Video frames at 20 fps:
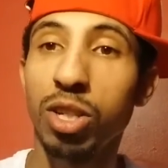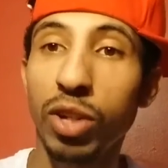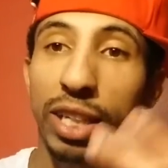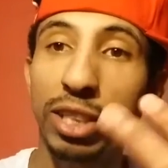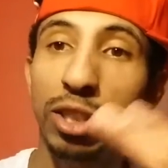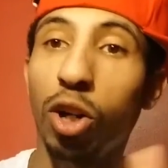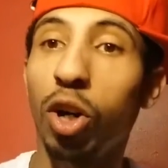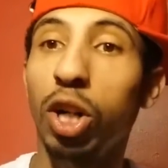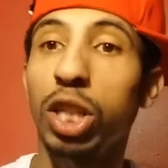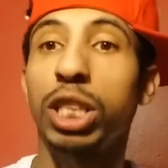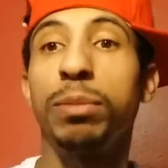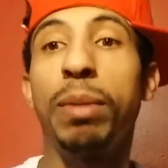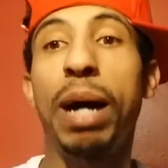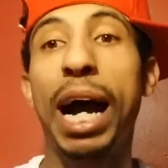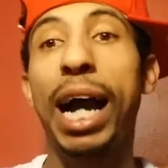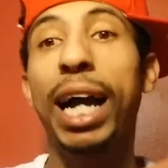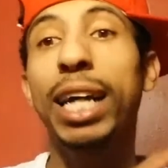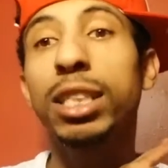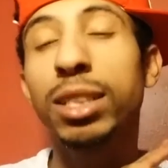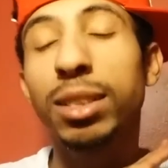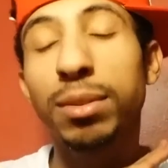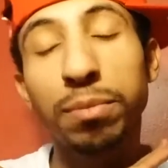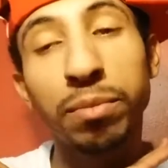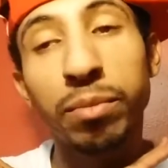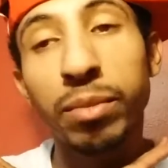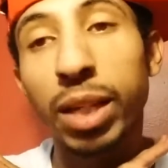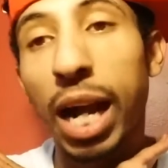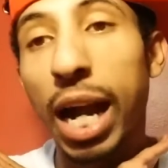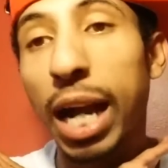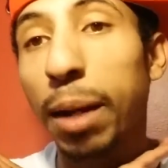So that's awesome. I,
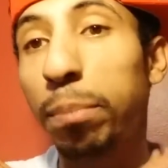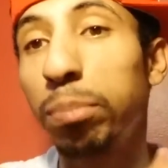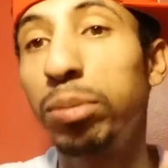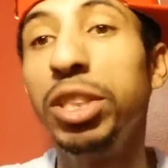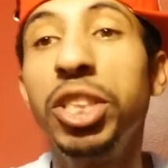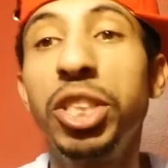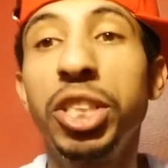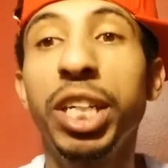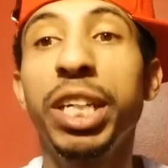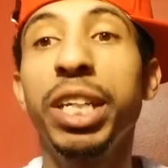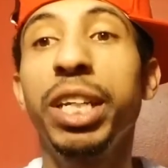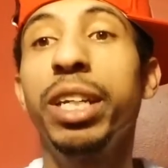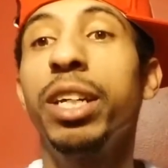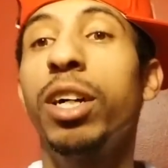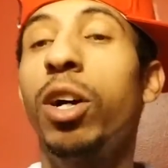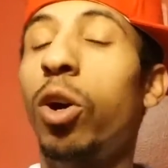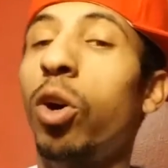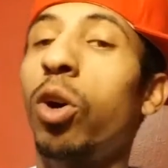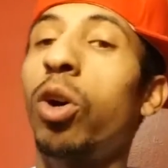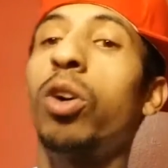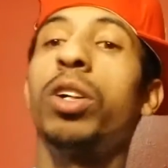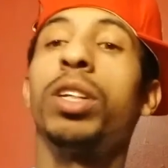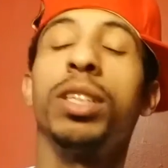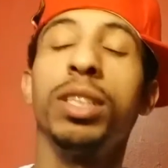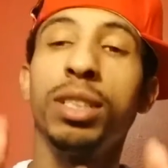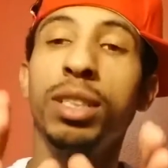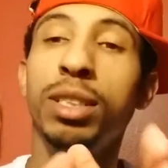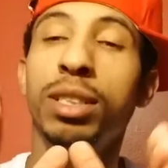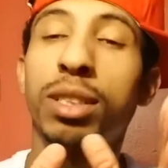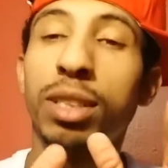I appreciate
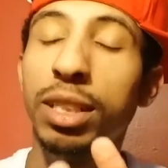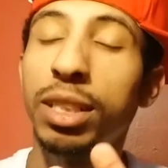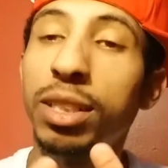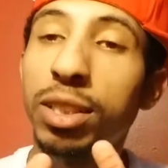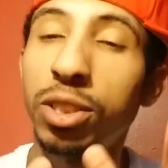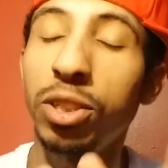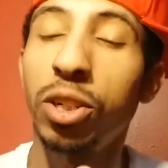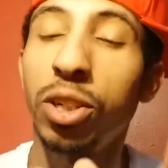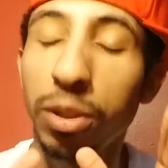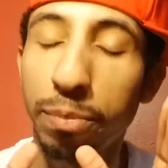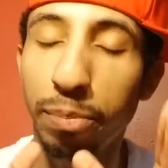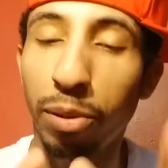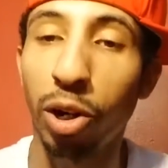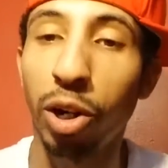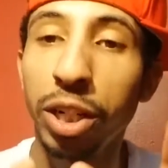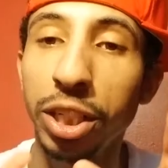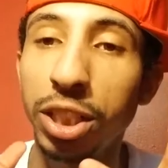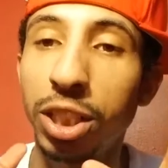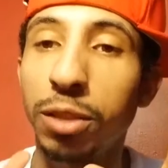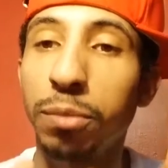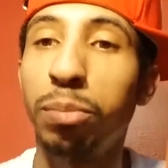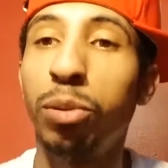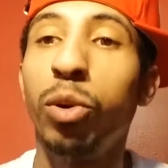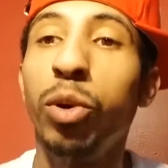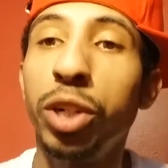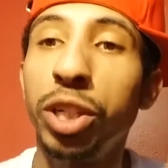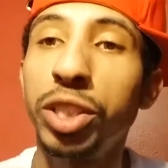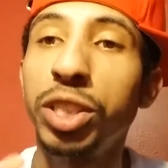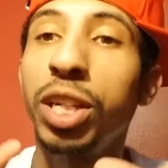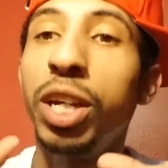all the, these third party
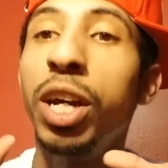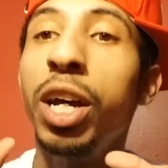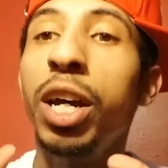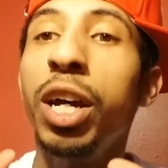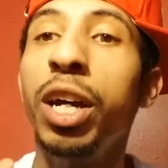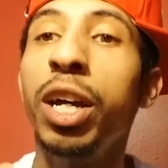supporters